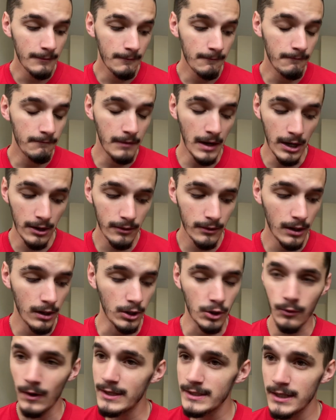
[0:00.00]

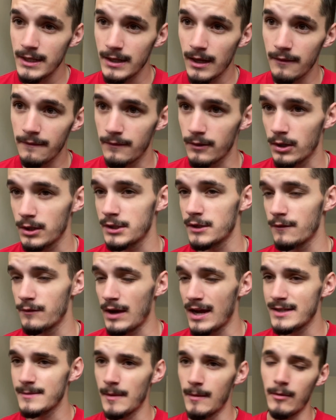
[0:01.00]
Crazy enough, because if you
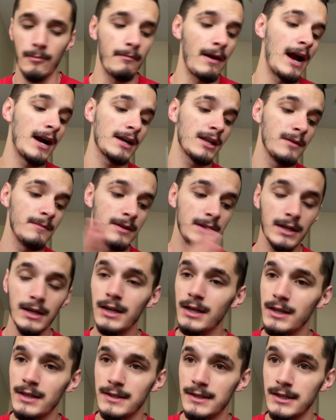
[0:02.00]
guys remember, back in the
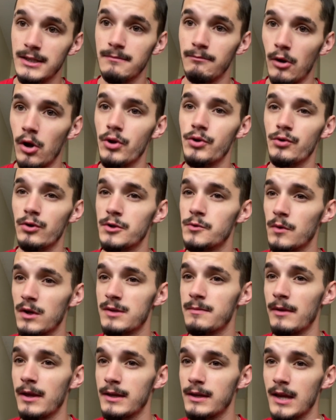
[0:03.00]
beginning of the season, Paul George
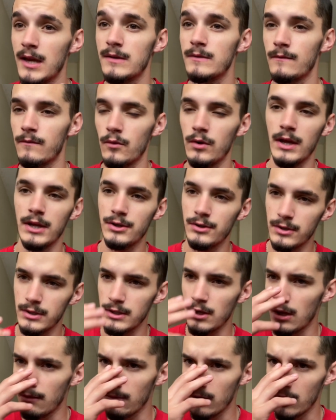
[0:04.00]
was playing games before he injured his
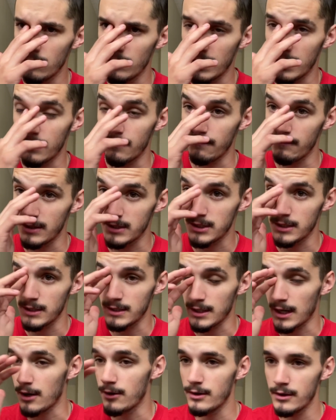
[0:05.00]
elbow and missed the
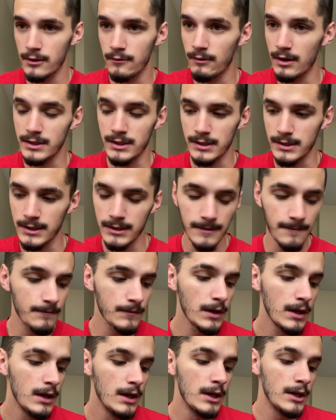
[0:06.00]
entirety of the rest of the season.
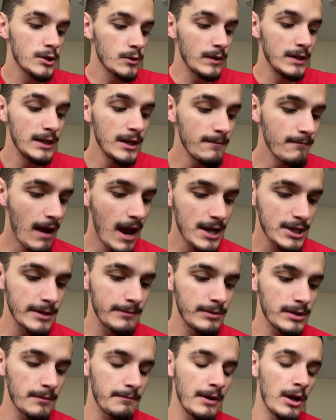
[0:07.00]
So he did match up
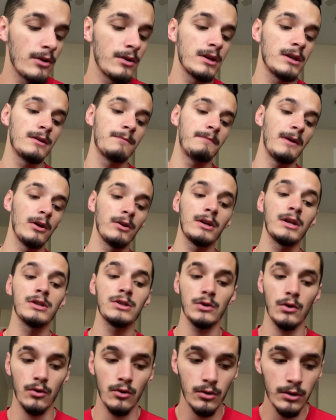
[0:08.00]
with the
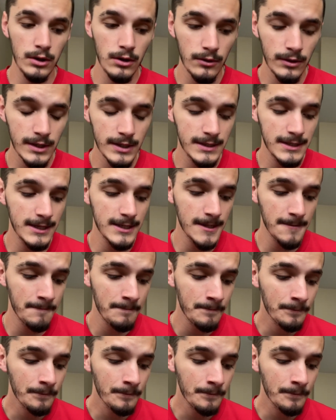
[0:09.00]
Pelicans earlier in the season.